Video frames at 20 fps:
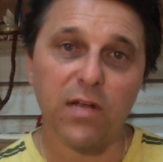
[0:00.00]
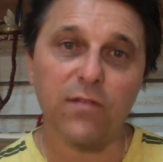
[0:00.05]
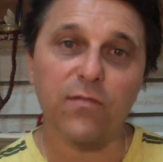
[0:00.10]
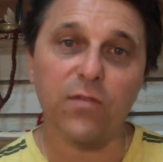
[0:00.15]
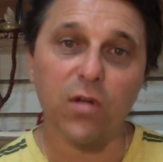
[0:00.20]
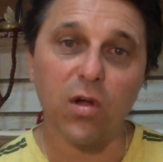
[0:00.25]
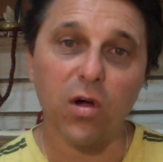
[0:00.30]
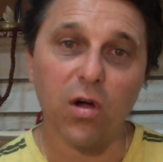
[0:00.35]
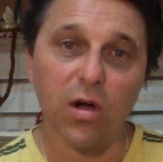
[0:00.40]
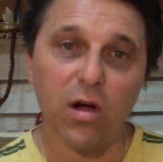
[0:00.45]
of
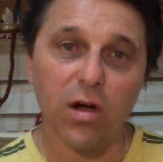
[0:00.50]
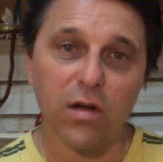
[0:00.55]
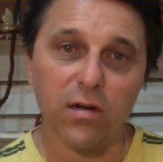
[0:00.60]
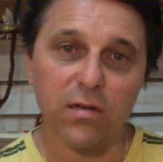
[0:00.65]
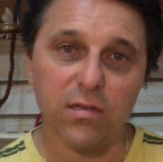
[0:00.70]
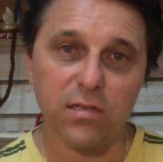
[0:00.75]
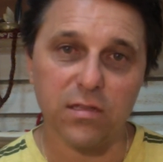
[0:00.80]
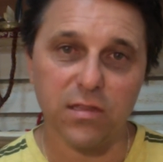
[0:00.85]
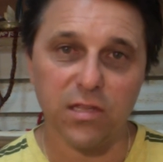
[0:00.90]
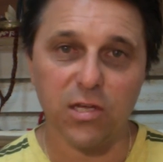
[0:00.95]
God,
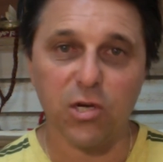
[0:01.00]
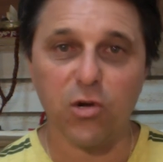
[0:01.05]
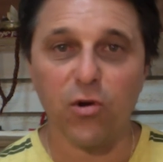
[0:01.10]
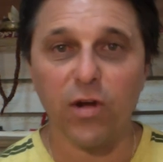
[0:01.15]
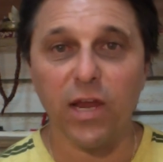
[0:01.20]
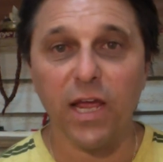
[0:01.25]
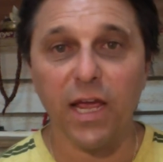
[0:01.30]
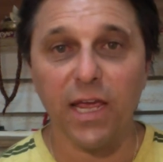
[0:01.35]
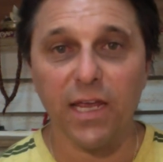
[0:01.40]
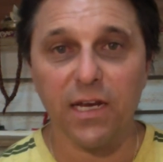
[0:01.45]
the
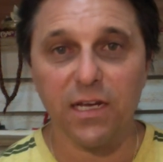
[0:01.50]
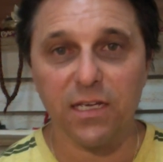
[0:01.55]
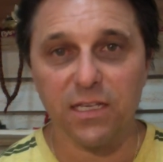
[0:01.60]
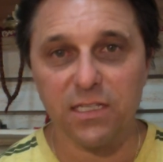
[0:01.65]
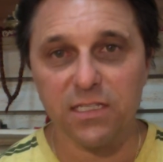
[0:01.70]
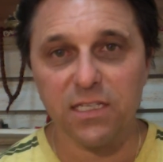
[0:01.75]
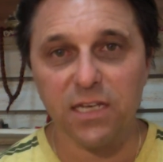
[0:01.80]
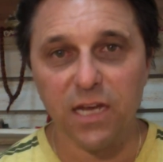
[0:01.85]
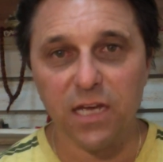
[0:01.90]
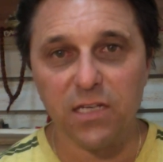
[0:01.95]
Creator,
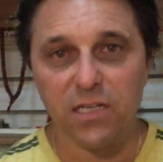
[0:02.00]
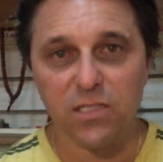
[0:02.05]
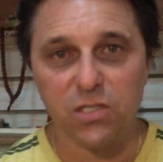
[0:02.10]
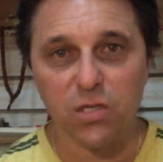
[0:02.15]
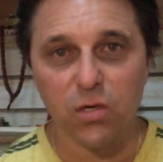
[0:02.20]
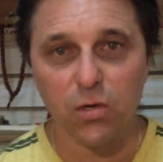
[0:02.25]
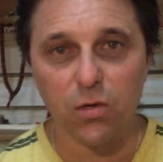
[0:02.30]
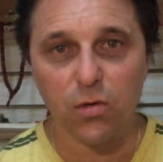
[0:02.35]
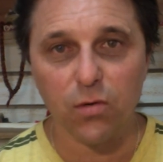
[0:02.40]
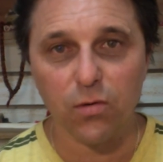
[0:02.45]
is in our
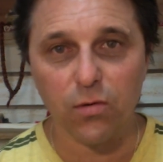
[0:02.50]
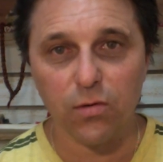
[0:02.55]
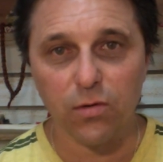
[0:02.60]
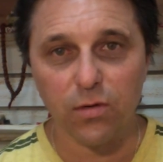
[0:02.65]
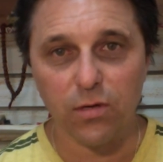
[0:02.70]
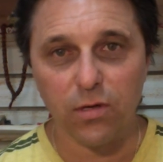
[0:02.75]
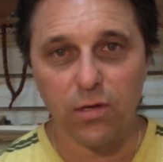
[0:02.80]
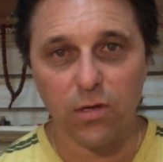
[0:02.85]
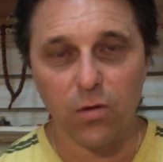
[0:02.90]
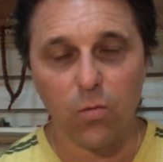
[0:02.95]
soul.
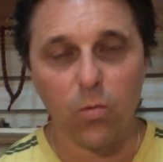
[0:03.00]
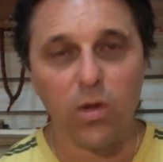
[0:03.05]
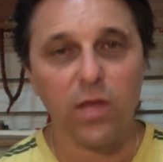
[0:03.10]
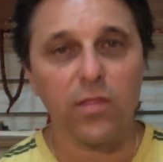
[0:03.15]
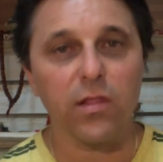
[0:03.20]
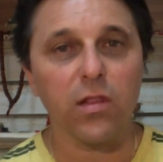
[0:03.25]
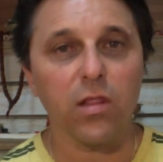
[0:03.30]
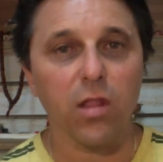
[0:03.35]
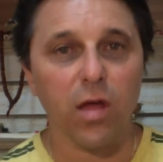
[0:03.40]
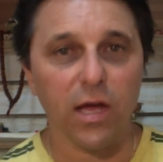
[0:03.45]
We are
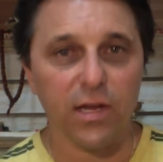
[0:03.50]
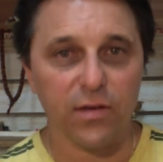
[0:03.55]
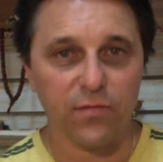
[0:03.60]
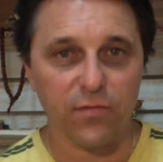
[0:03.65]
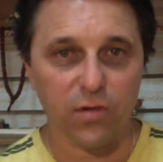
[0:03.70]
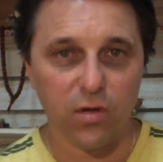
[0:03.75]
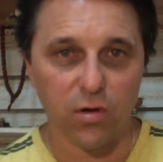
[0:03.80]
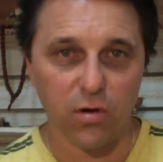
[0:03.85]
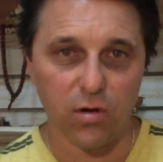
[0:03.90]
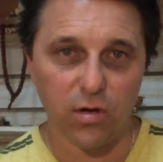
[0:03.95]
the light of
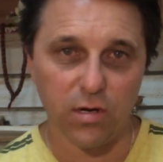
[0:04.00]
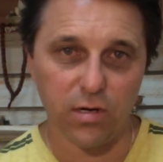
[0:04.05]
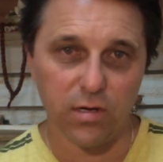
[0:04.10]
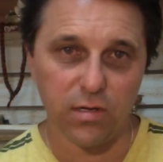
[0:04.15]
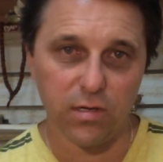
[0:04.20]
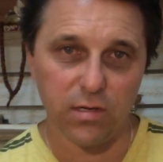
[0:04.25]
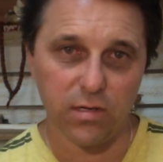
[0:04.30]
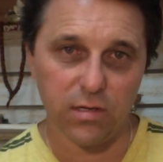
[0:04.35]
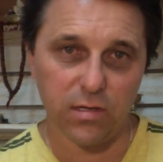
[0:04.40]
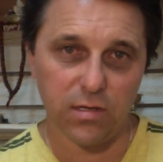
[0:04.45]
God.
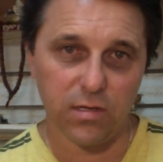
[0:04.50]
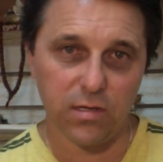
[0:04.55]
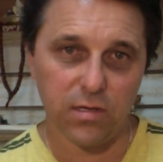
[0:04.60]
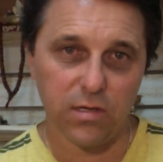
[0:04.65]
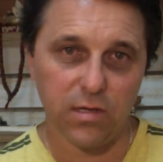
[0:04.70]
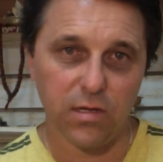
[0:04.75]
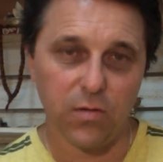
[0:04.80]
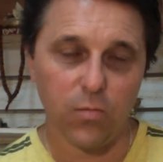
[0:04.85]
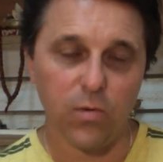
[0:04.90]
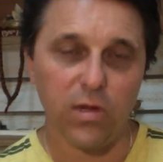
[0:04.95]

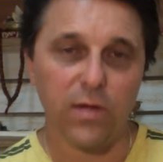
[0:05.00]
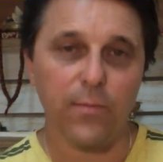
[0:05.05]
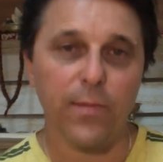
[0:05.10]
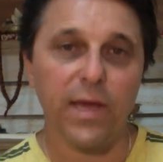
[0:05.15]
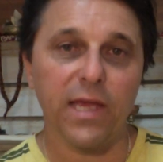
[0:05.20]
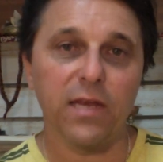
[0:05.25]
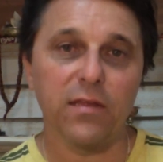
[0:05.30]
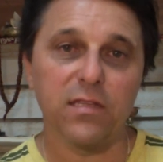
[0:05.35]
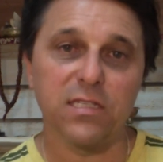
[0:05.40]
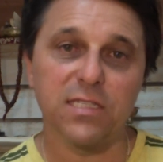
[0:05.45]
We are
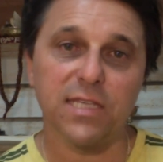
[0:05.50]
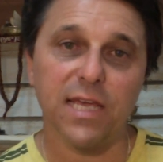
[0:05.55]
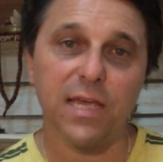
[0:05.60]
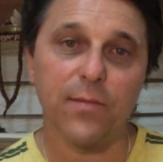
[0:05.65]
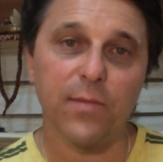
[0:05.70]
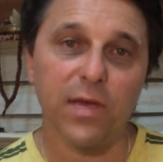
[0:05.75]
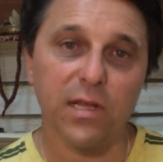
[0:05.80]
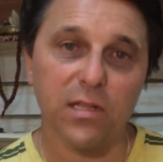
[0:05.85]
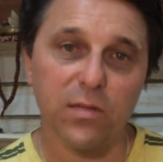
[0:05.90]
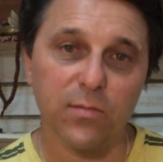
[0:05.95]
made of the same
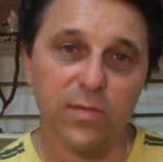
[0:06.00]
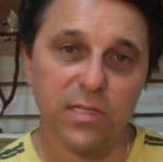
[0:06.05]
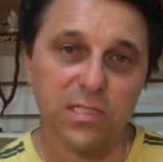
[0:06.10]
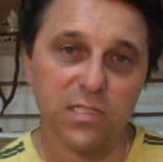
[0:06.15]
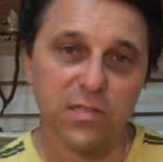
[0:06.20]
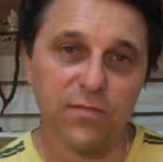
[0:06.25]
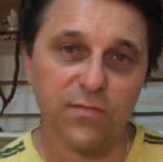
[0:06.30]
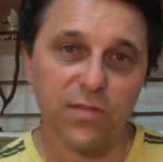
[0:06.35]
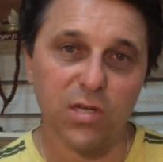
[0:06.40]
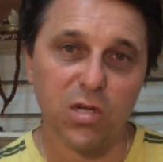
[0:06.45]
elements
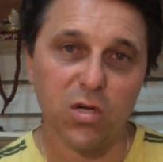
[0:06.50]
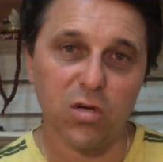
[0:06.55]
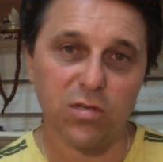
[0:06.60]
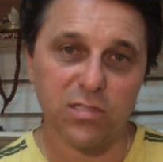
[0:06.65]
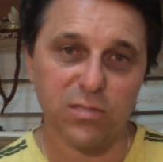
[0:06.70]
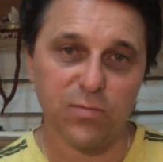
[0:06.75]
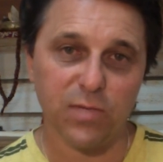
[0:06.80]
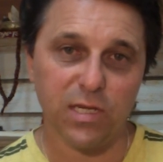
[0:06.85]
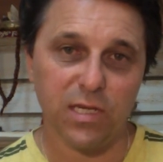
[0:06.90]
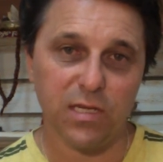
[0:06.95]
of the
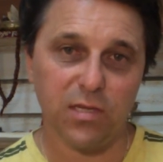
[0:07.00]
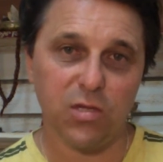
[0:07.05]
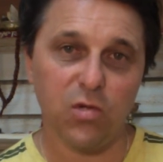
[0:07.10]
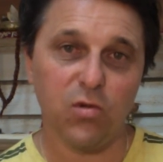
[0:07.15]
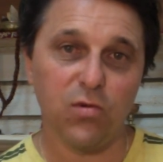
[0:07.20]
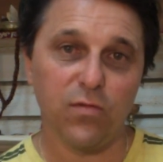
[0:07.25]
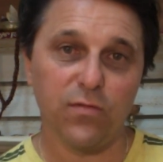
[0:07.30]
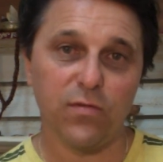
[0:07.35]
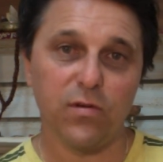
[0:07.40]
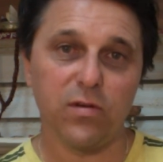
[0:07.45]
cosmic
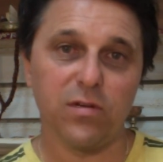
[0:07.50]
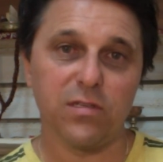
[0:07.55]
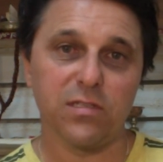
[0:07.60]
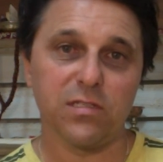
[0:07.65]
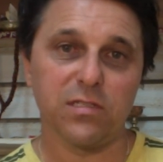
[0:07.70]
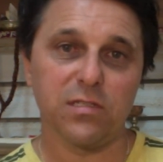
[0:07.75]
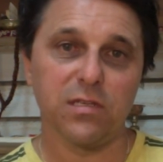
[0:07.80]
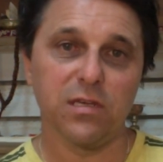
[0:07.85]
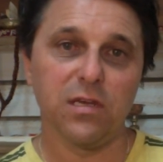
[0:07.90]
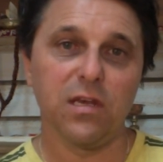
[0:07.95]

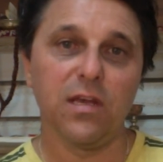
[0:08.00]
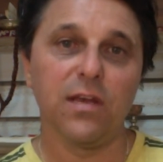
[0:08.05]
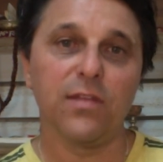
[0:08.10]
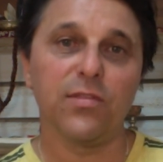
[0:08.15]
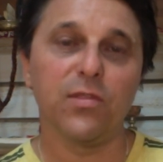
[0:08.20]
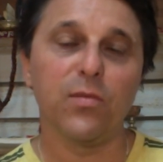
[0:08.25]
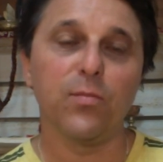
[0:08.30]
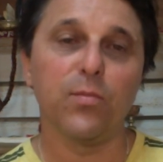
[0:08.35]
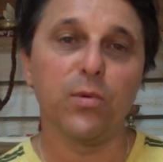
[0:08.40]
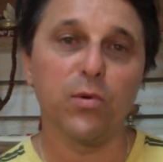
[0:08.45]
universe,
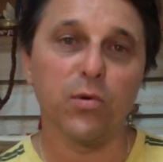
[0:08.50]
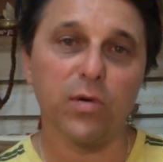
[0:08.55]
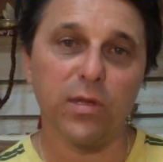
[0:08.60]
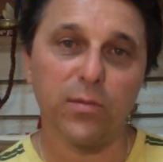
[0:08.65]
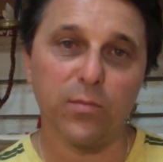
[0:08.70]
the building